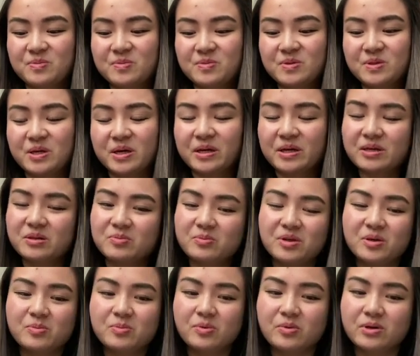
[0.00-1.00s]
talking to
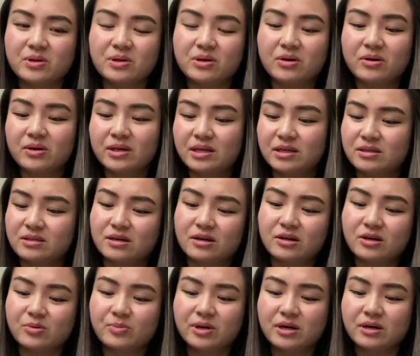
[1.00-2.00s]
people and all I could
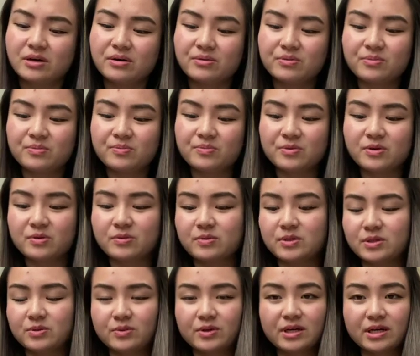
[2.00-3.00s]
talk about
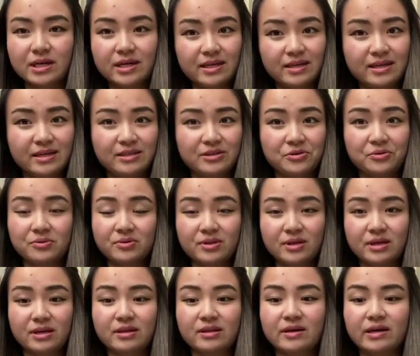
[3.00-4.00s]
was work, and I don't
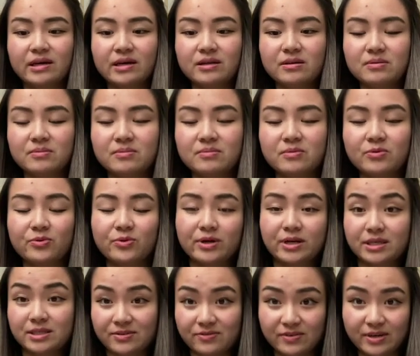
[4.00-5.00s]
think that
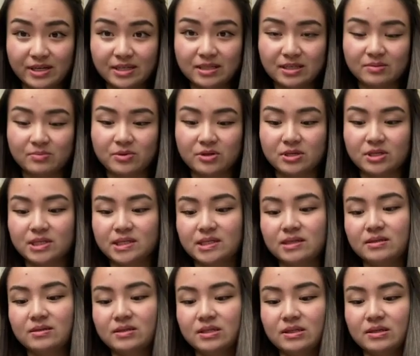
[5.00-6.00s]
work defines a
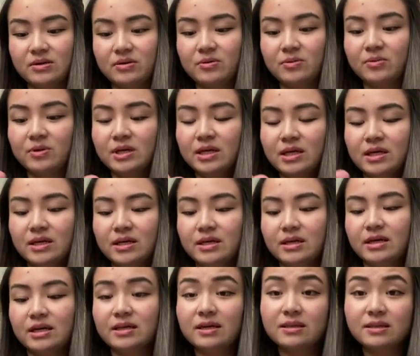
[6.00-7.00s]
person. So
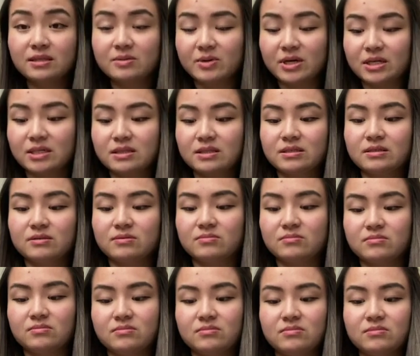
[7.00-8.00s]
I think
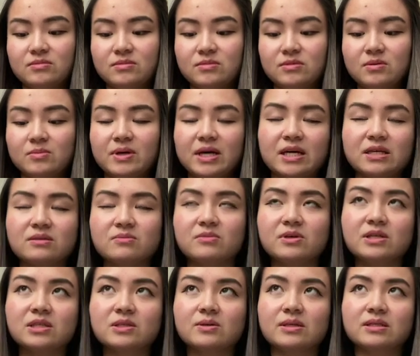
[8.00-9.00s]
the past
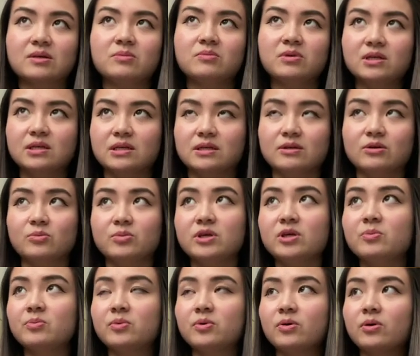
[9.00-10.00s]
months, as I'm meeting new
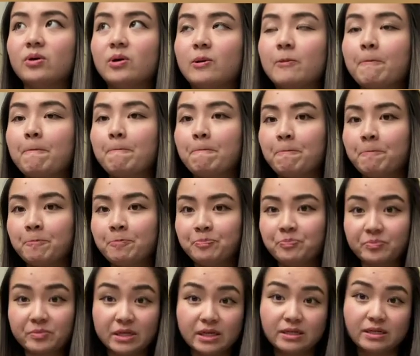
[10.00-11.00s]
people,
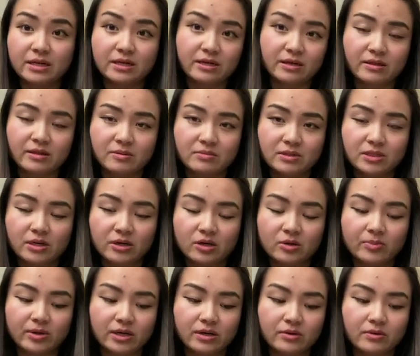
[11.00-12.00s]
I'm hearing them talk
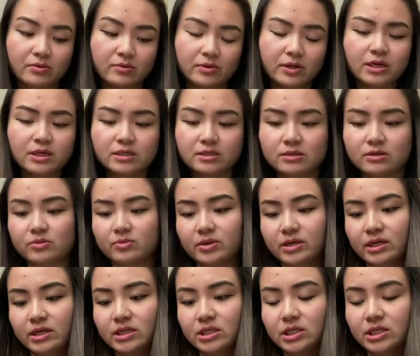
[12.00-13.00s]
about work so
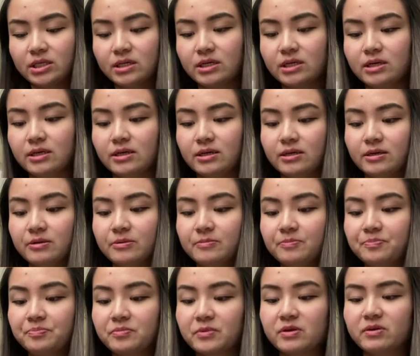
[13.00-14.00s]
much, it
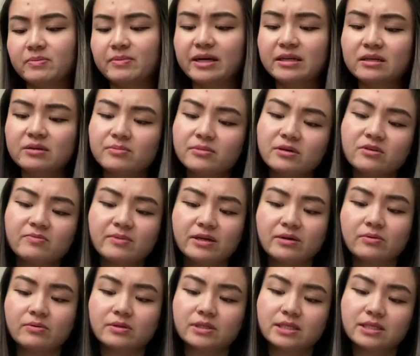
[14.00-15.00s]
reminded me of my
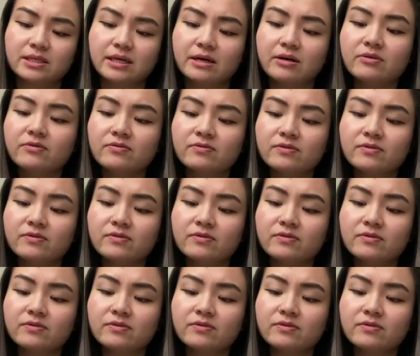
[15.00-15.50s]
old self,